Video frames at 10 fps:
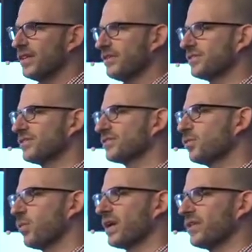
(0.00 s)
This is the
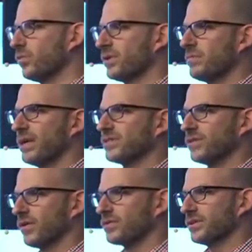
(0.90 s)
way that we make
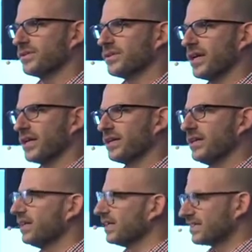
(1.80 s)
software today.
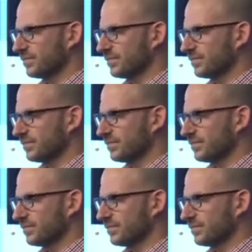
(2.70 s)
It's